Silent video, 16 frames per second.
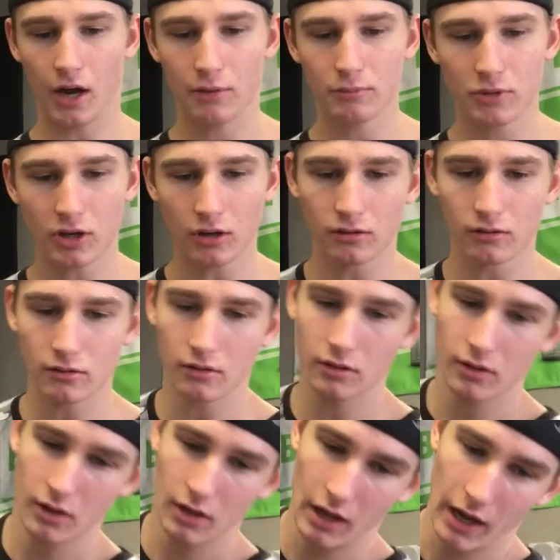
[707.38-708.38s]
I mean,
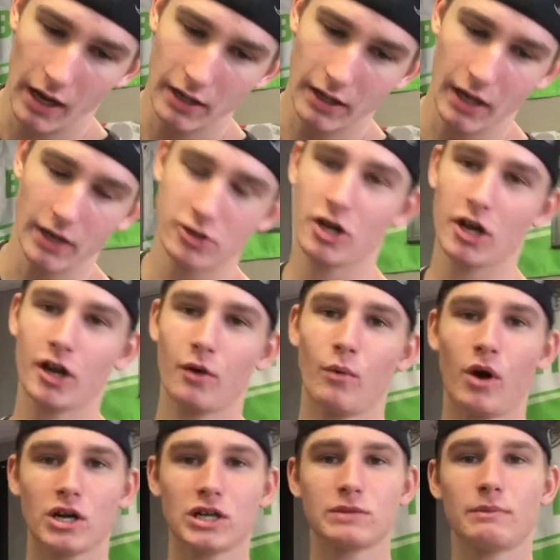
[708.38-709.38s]
I, I try to
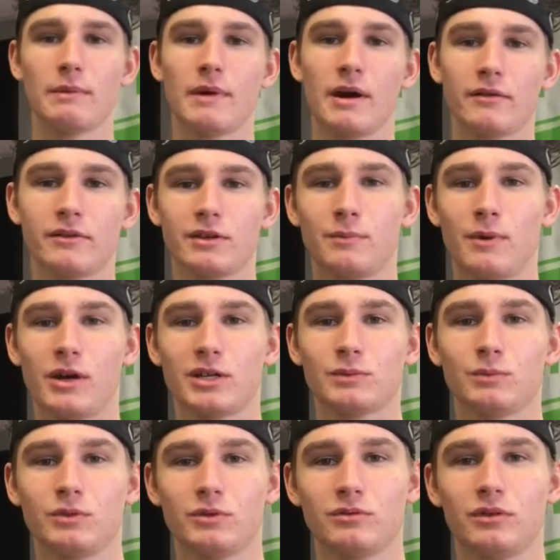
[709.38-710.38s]
watch my mouth as
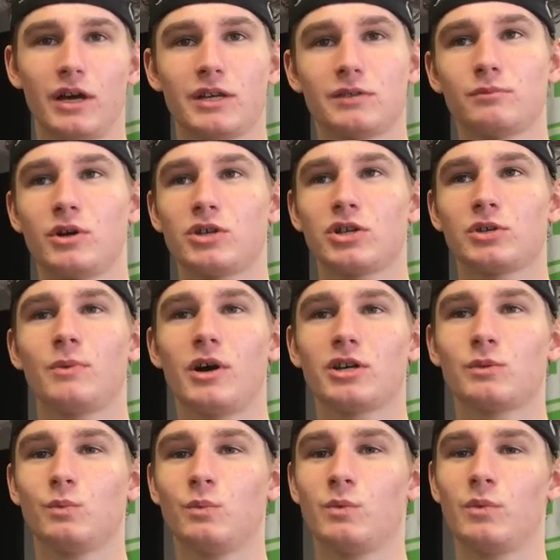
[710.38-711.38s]
possible, as much as
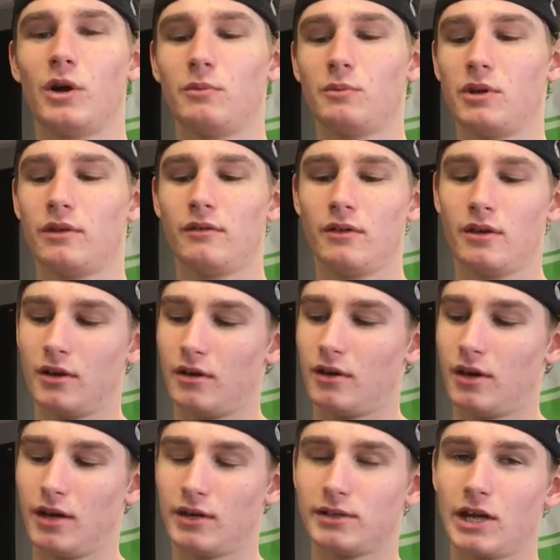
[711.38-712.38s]
possible. But I mean,
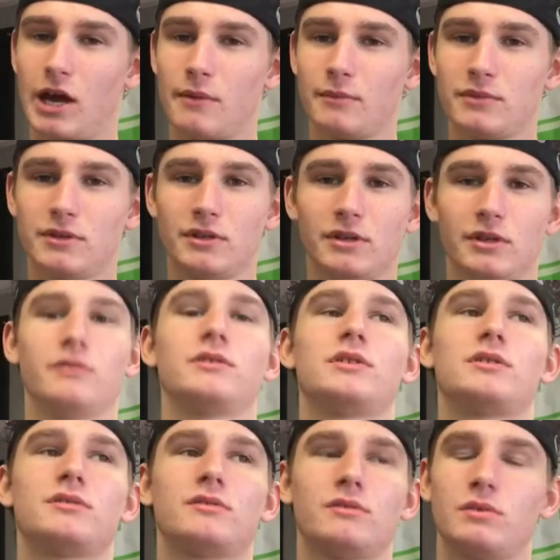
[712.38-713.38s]
at times, you know,
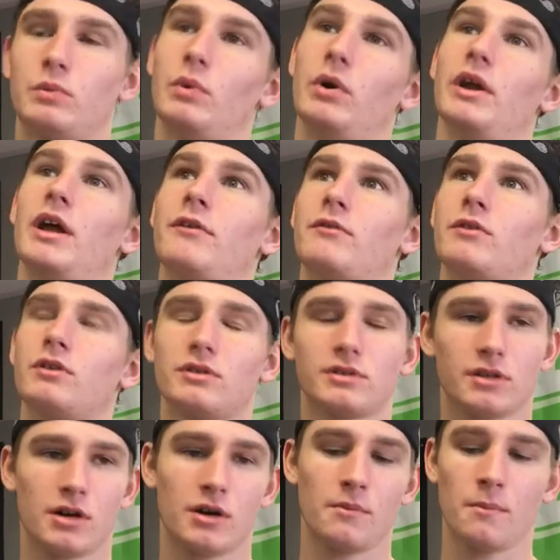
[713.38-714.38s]
just whatever.
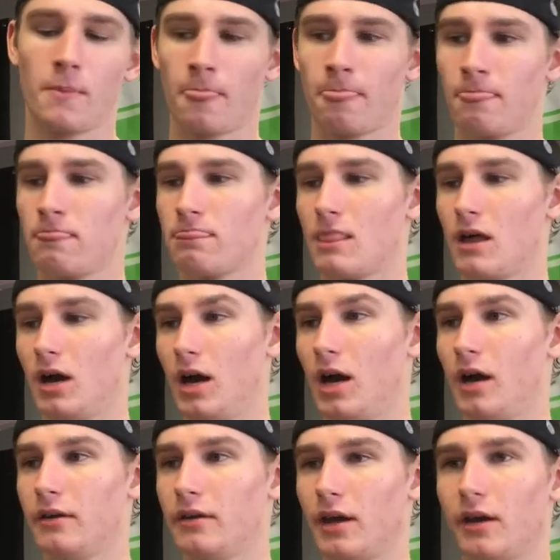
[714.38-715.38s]
So,
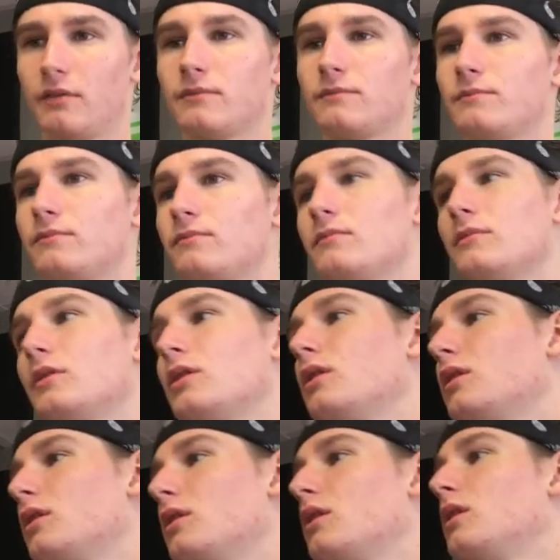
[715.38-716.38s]
uh, yeah.
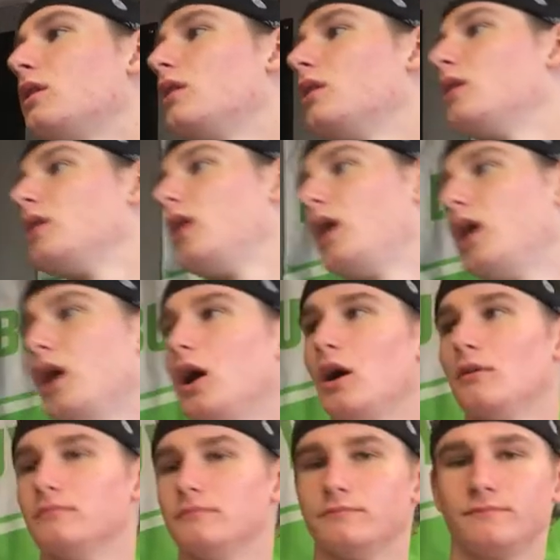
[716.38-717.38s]

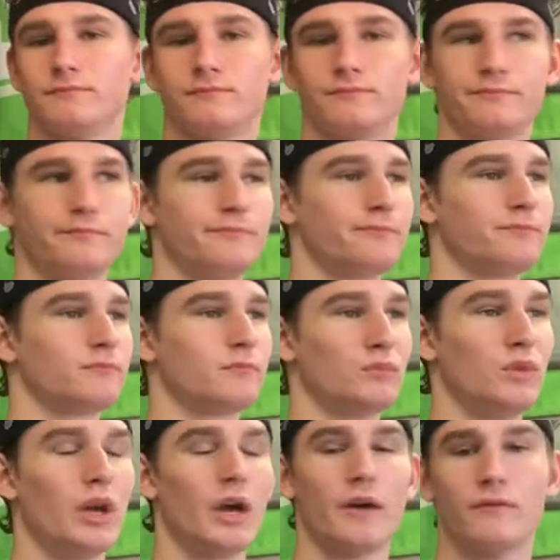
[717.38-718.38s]
Um,
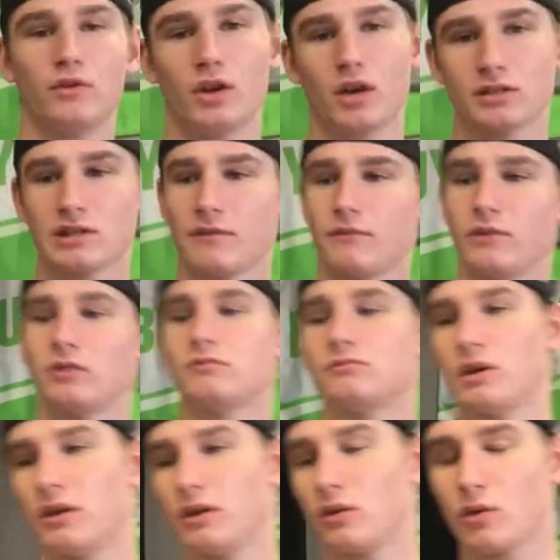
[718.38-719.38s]
yeah, if you guys have any,
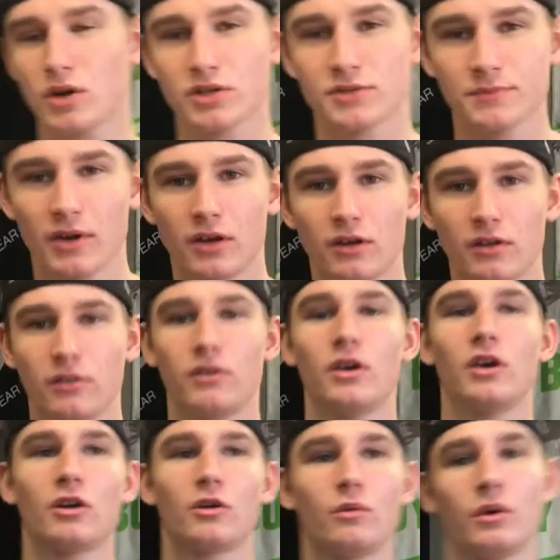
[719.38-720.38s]
any questions about
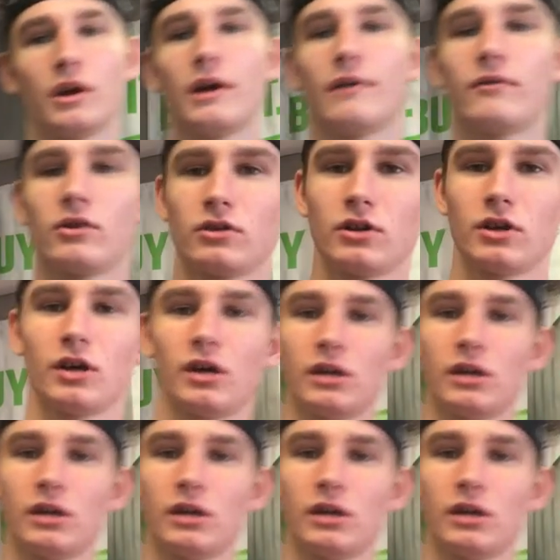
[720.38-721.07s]
anything or whatever, uh,